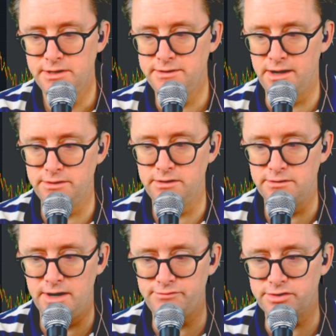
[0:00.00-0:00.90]
Now they either
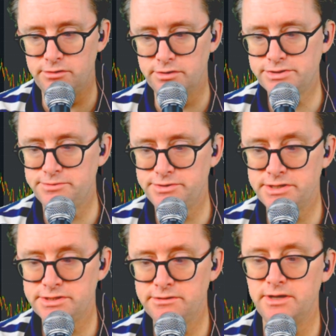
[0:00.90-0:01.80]
have to close the
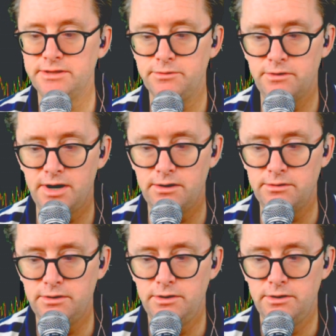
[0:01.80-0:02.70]
position, let them go out,
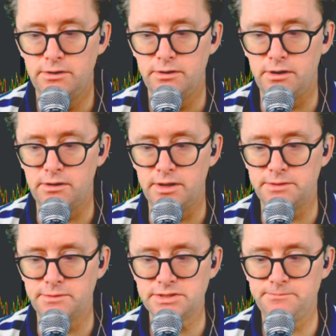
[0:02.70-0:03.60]
let
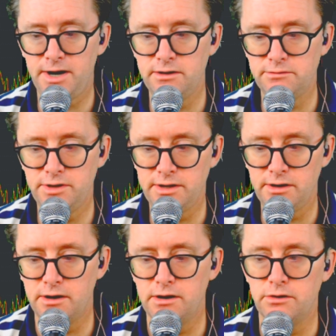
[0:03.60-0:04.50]
them expire the way they
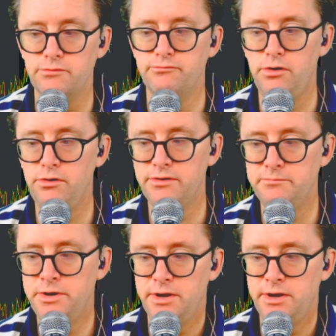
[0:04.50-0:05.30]
are, or roll them.